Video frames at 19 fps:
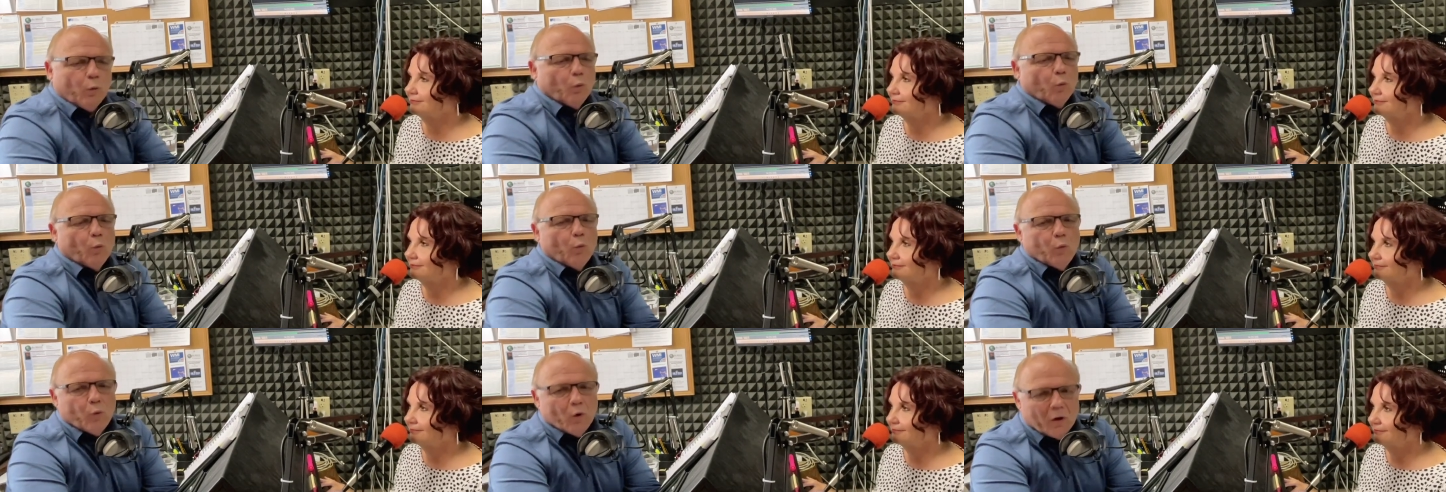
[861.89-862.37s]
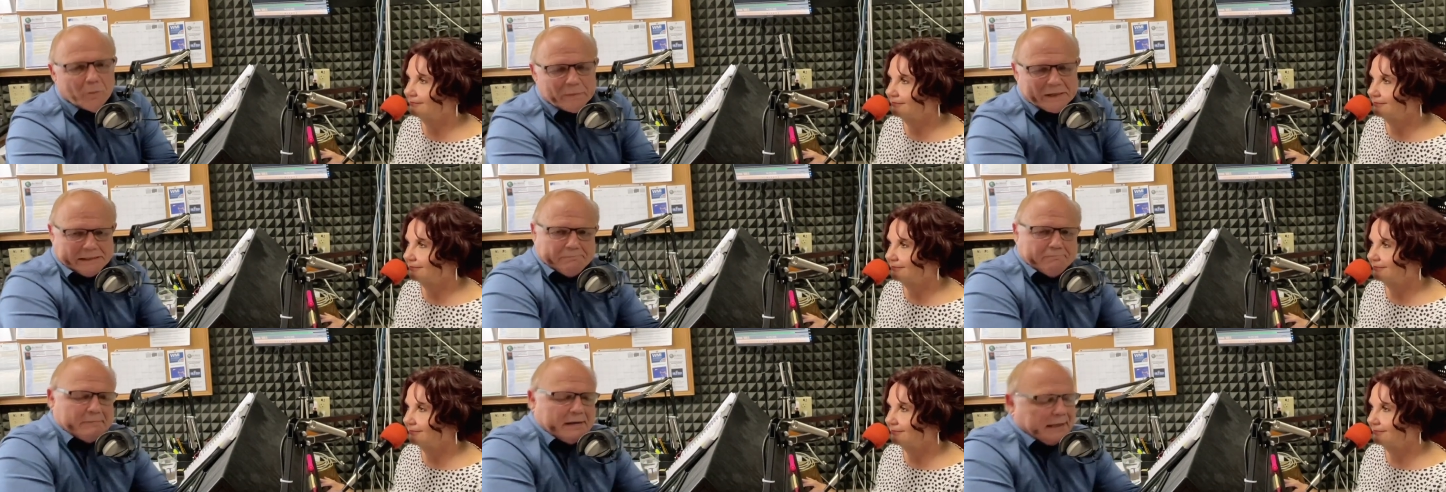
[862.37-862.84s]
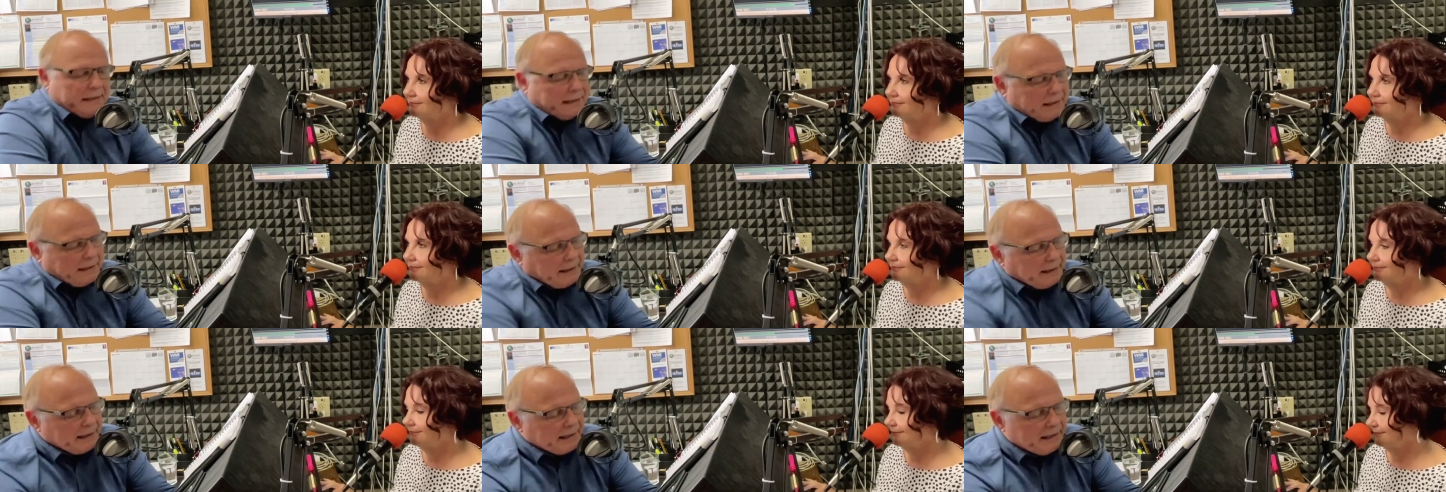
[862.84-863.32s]
Speaker 1: Woman.
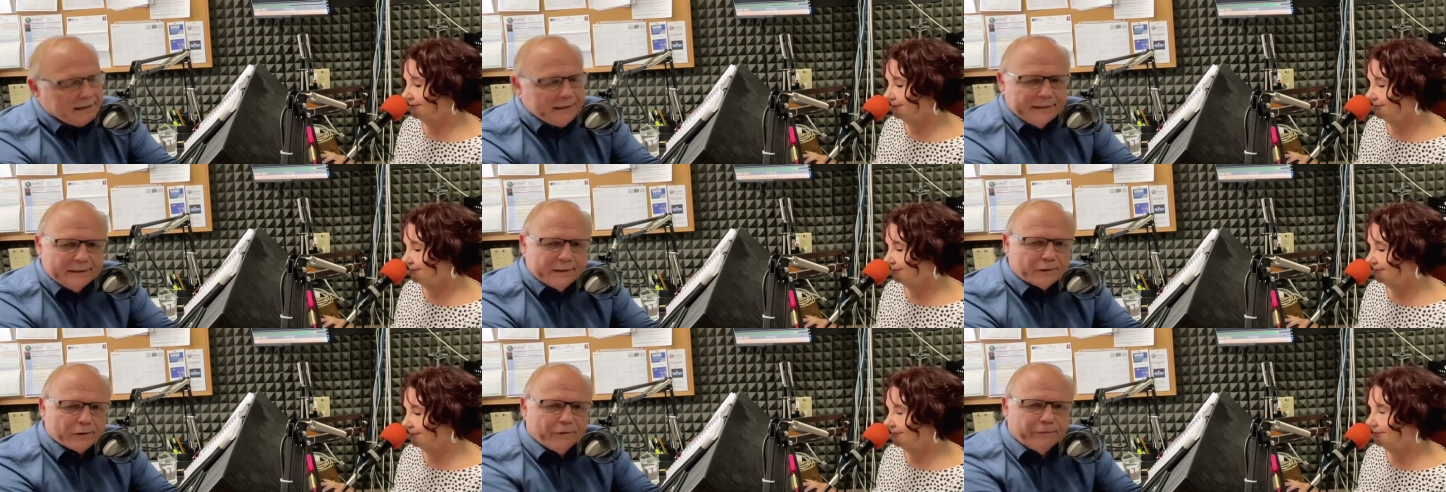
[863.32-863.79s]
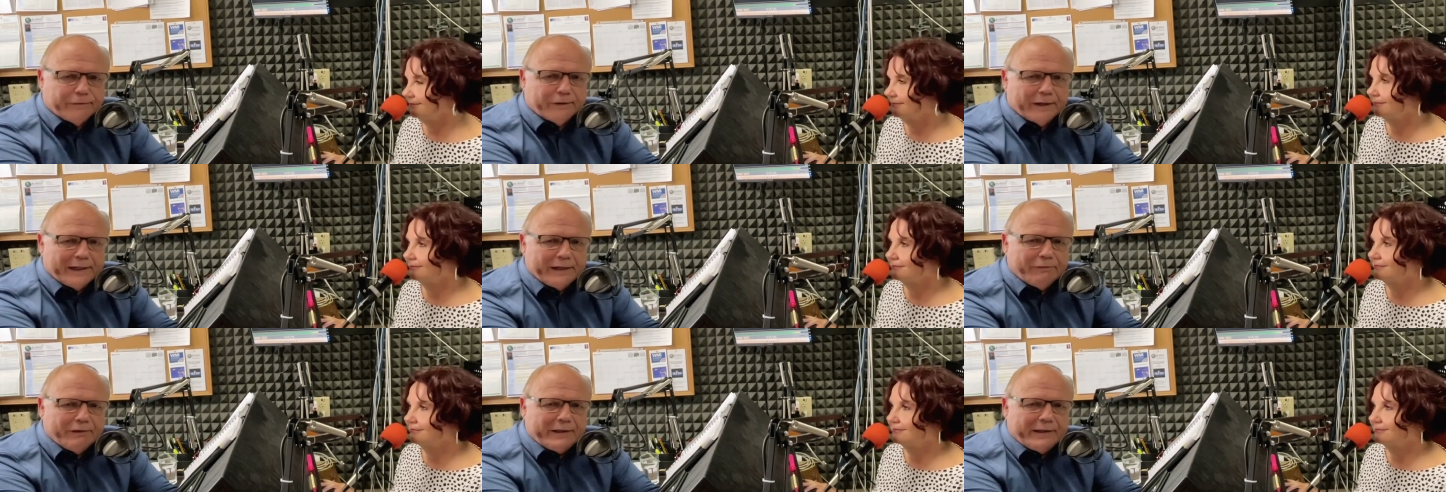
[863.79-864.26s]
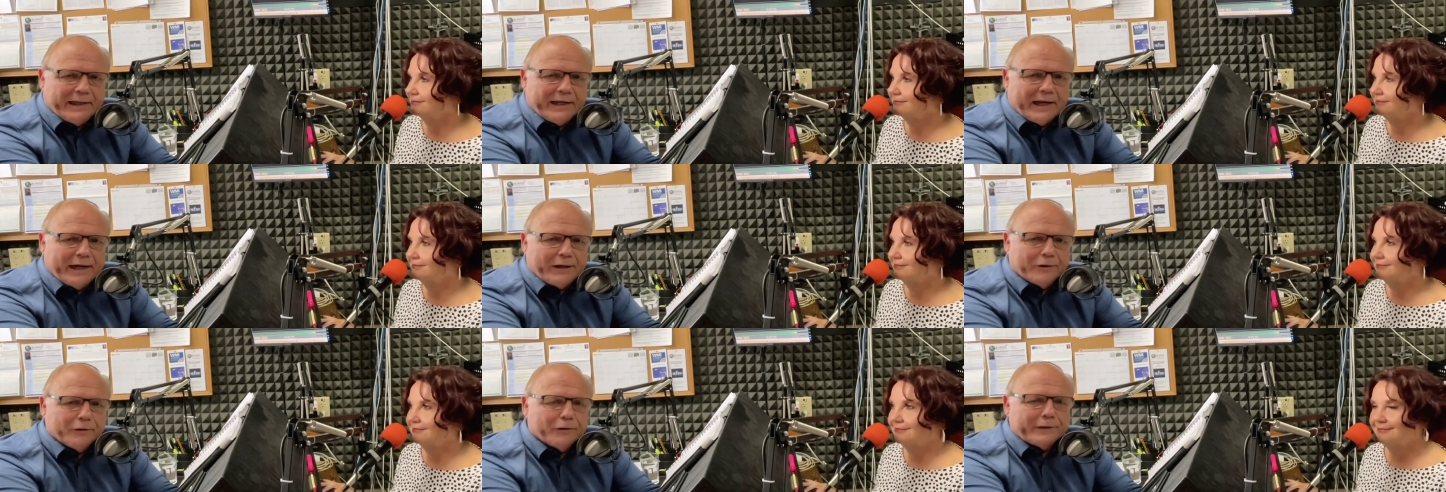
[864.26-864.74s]
And so far, everything
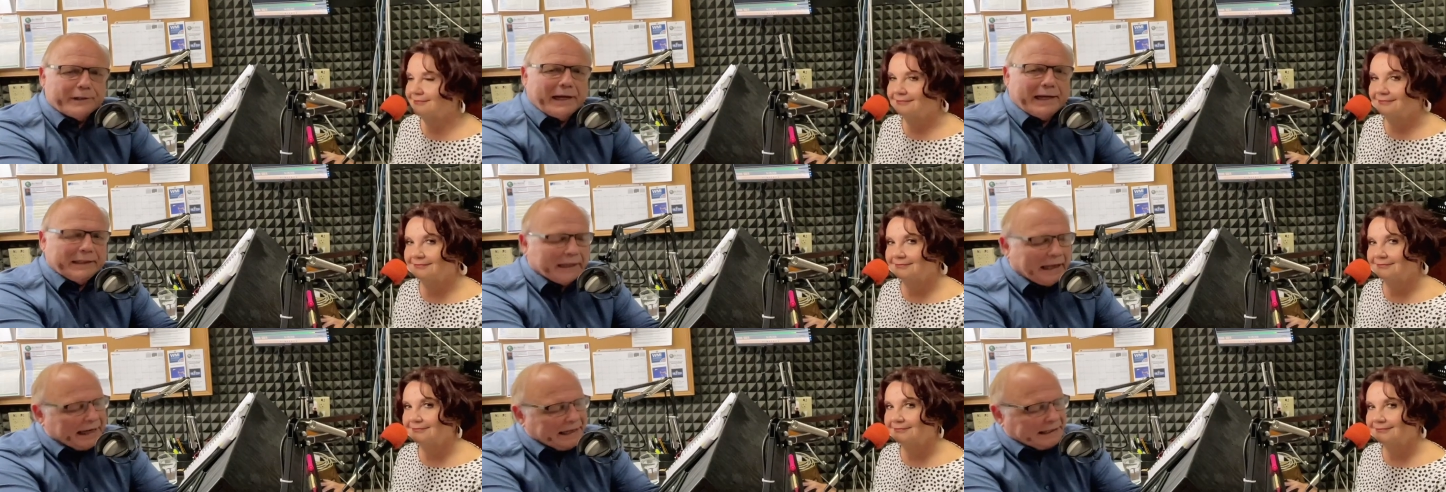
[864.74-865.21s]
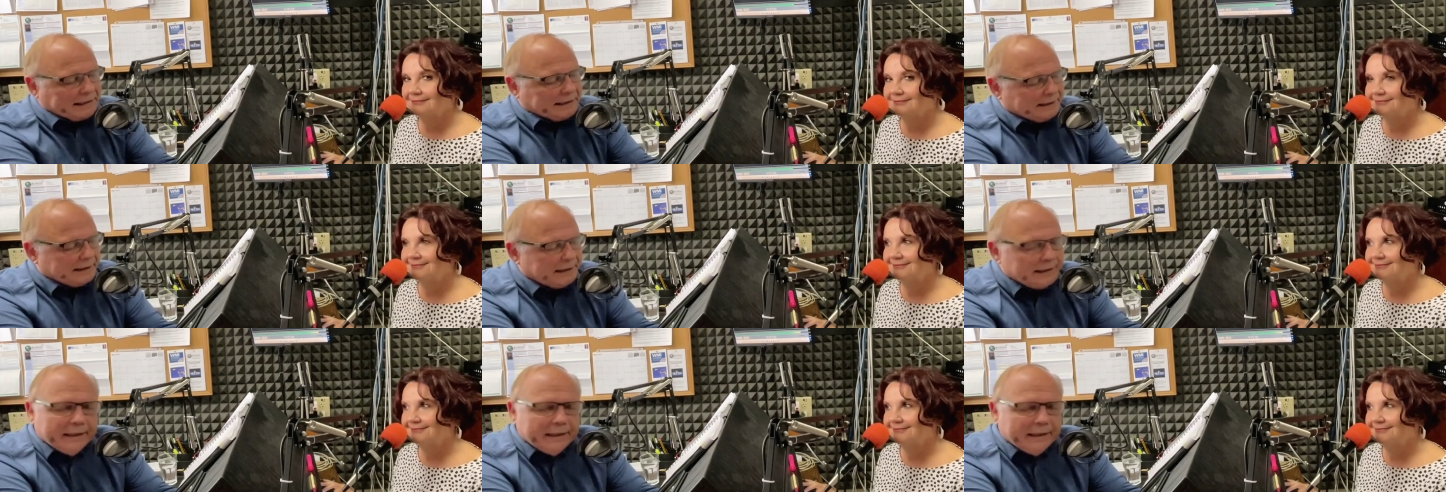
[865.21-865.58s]
I heard, I like.